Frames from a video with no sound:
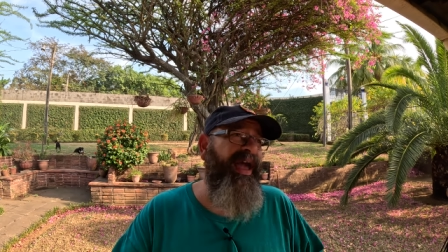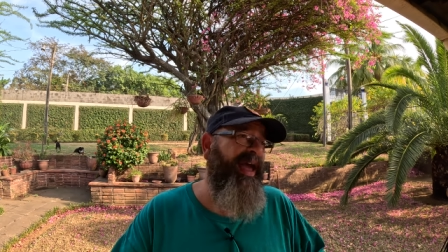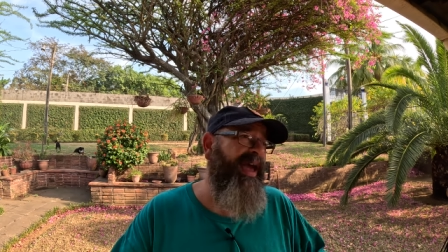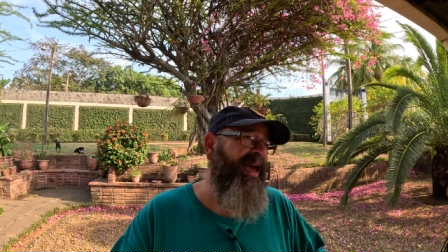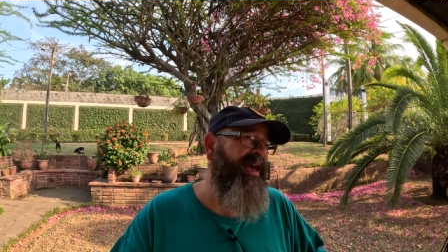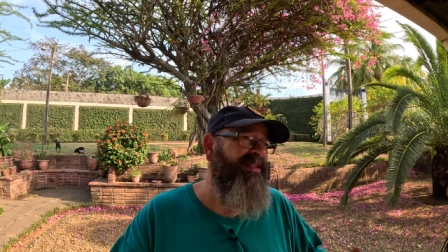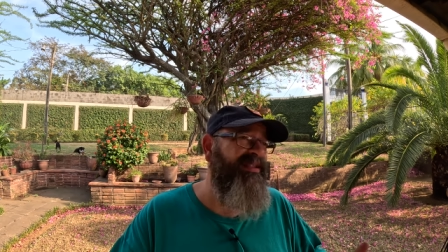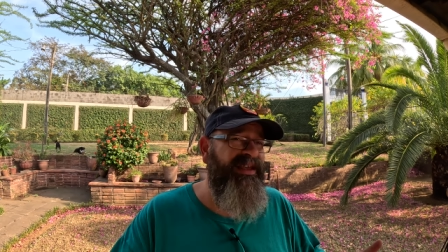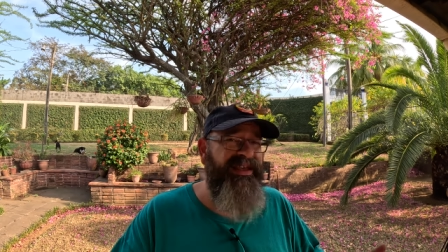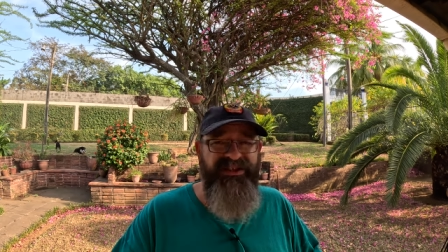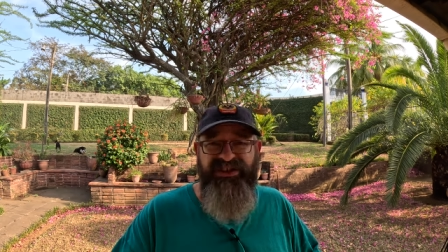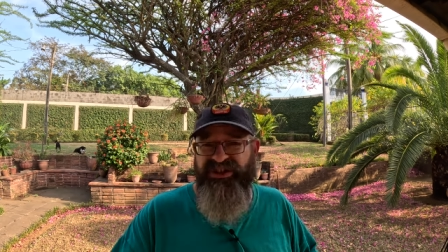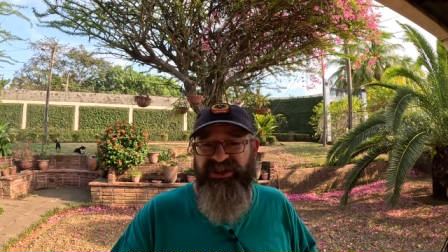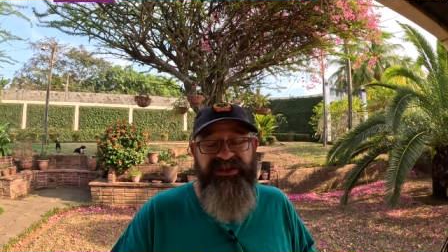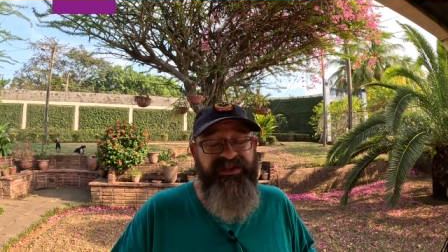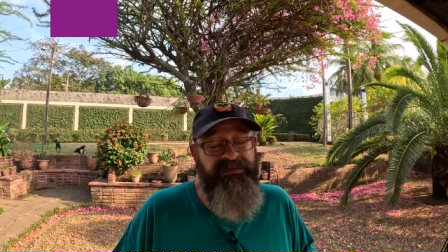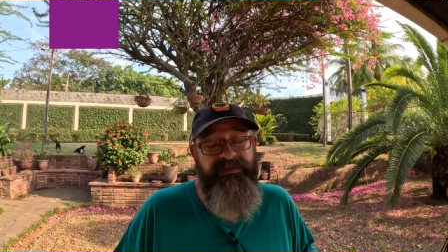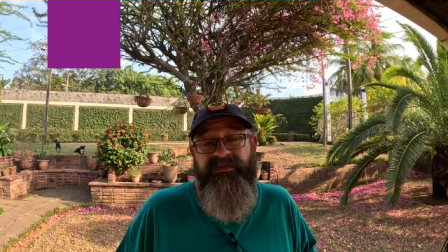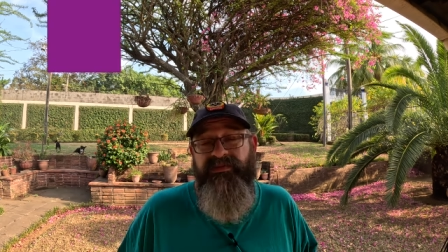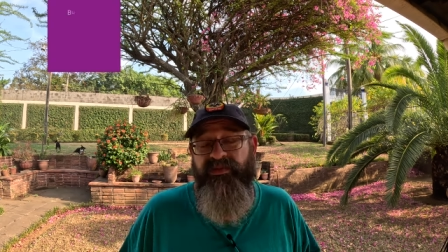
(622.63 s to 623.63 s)
and it's
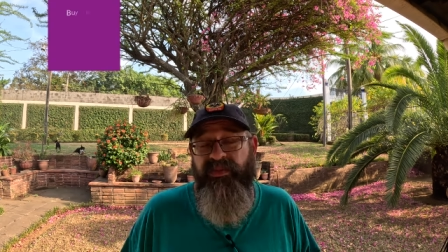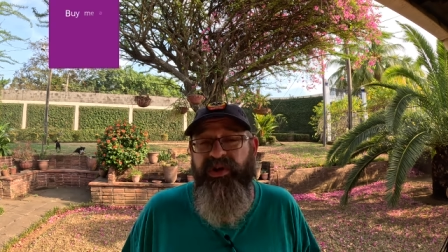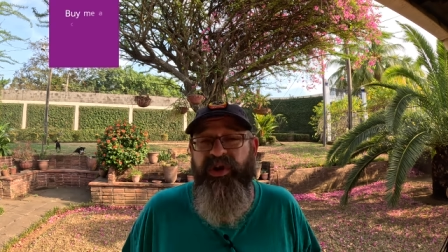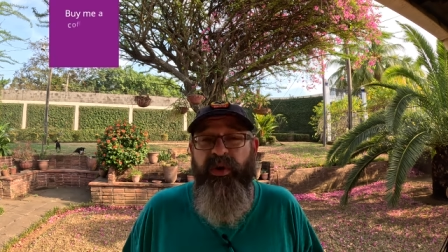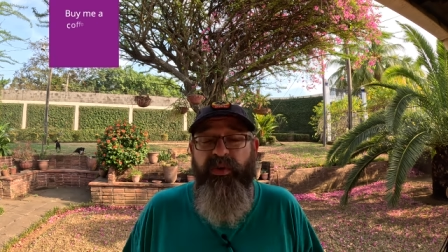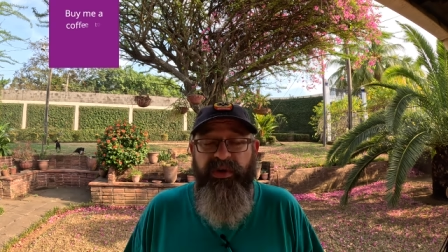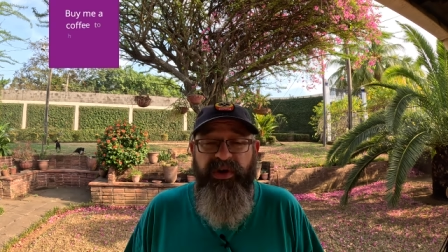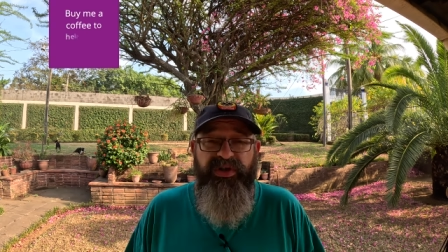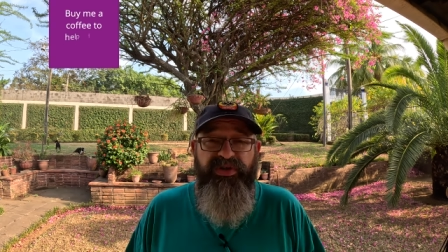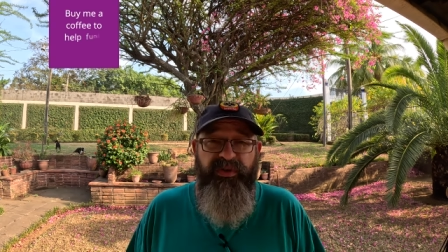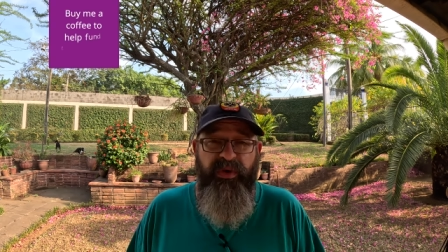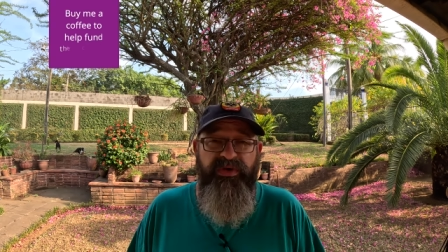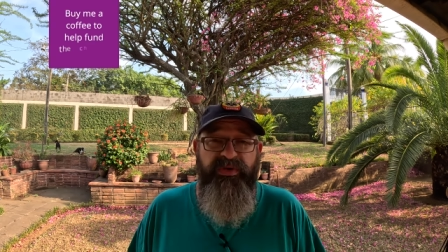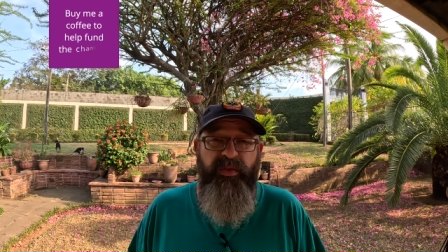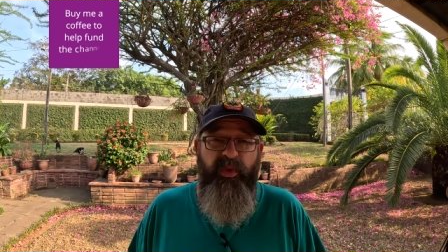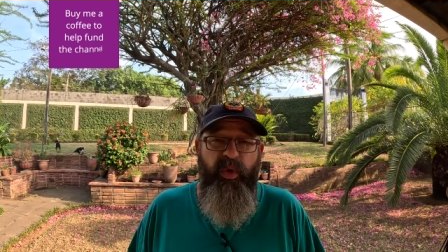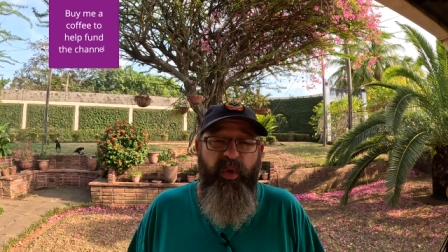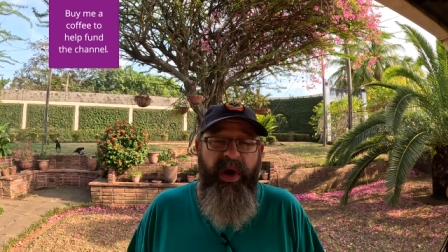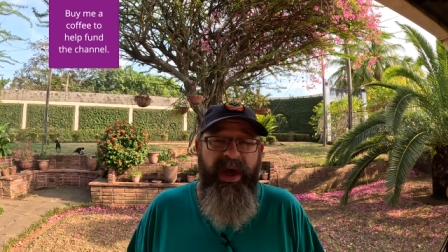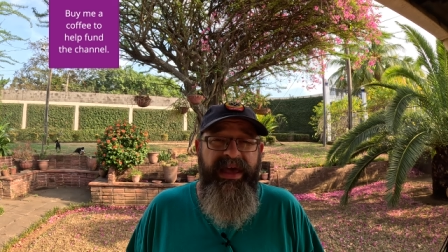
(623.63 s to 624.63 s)
just we don't want to throw
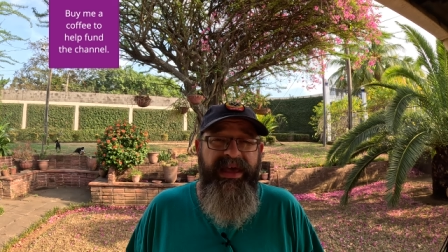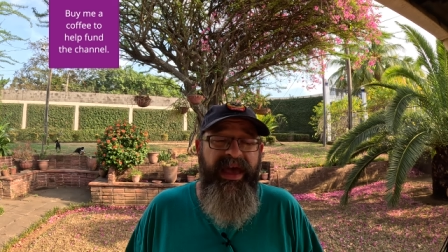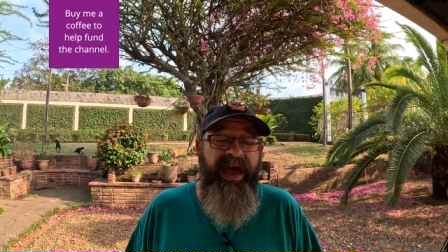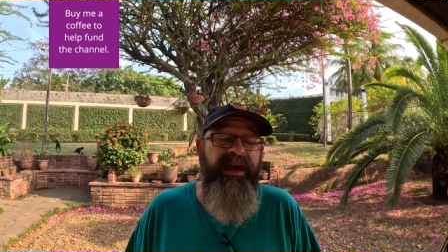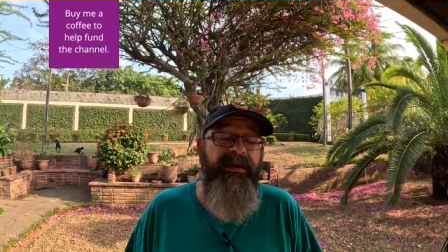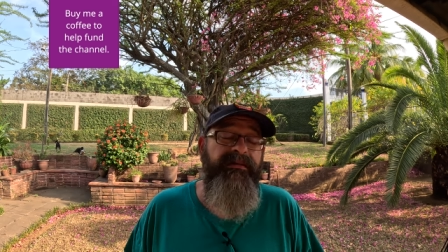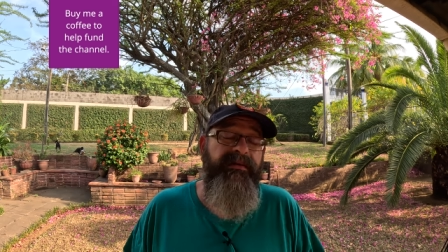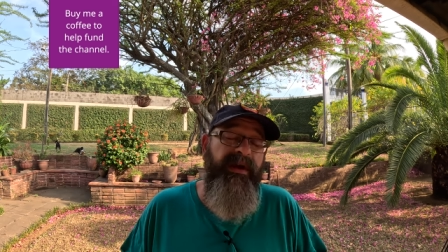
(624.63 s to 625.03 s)
them away yet,